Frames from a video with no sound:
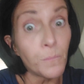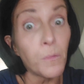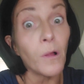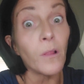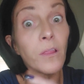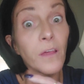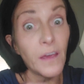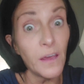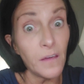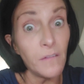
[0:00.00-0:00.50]

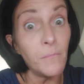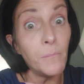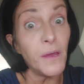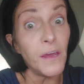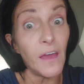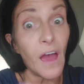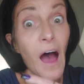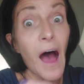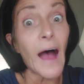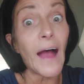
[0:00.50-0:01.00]
Believe
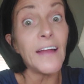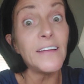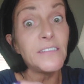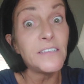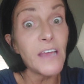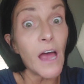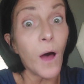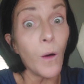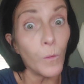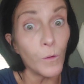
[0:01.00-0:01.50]
me, I
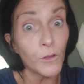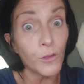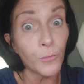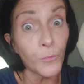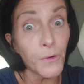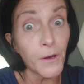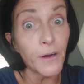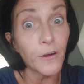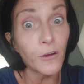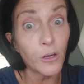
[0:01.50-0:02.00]
dealt with
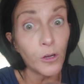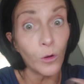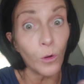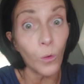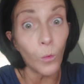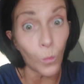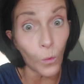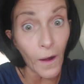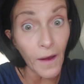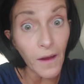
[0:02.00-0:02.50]
the
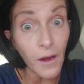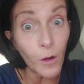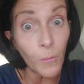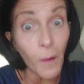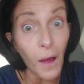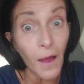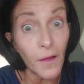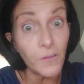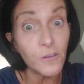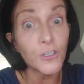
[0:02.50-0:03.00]
ridicule right here
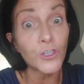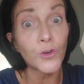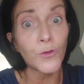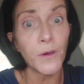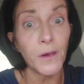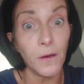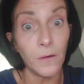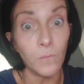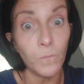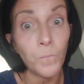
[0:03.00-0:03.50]
behind the
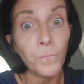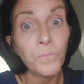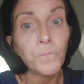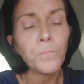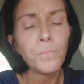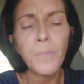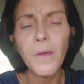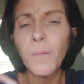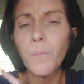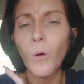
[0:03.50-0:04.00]
screen.
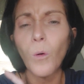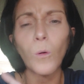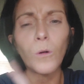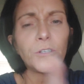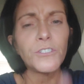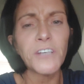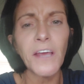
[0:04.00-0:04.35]
People were